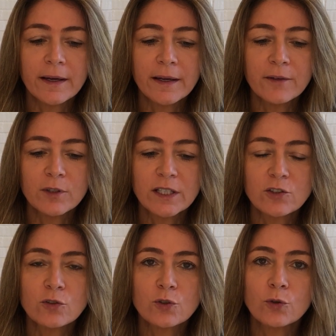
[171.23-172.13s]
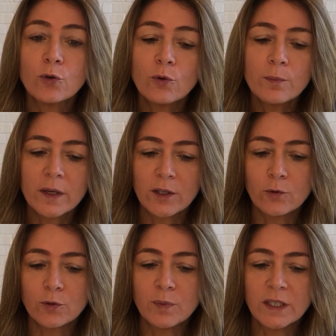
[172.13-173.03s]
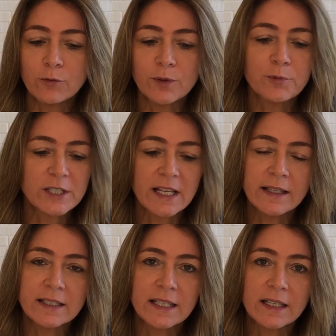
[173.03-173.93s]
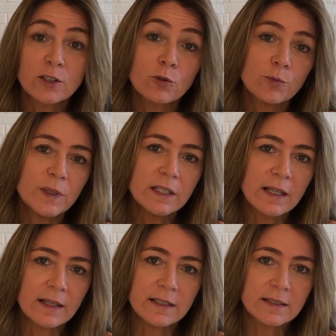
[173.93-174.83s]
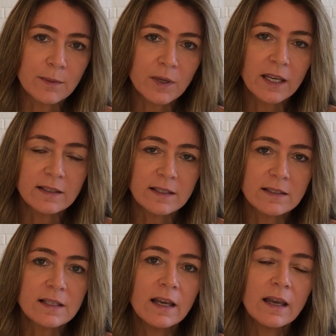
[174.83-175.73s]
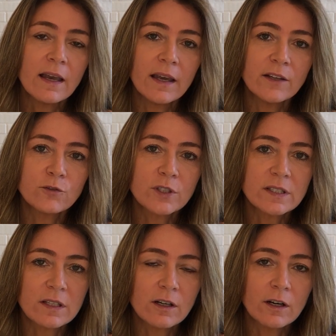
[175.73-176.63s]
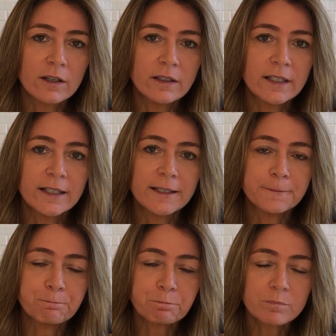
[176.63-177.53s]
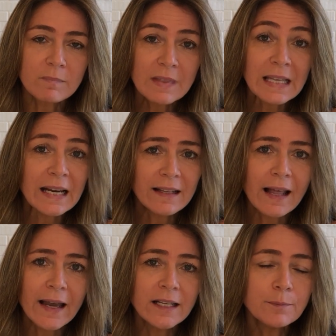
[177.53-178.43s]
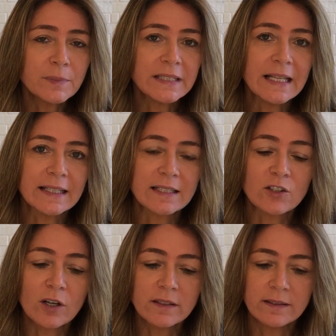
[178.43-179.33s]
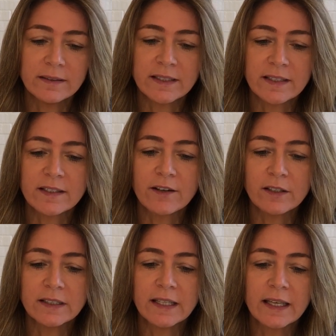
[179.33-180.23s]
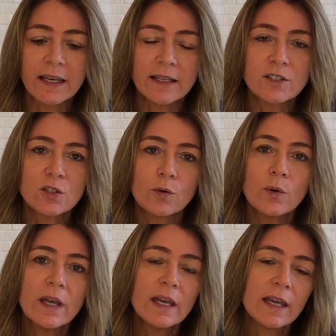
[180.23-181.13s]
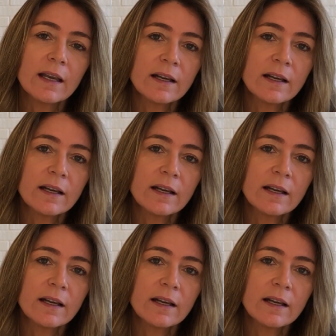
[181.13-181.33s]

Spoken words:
in relation to whom you would be representing. It could be that in some cases interests are aligned, but that's not necessarily the case. So in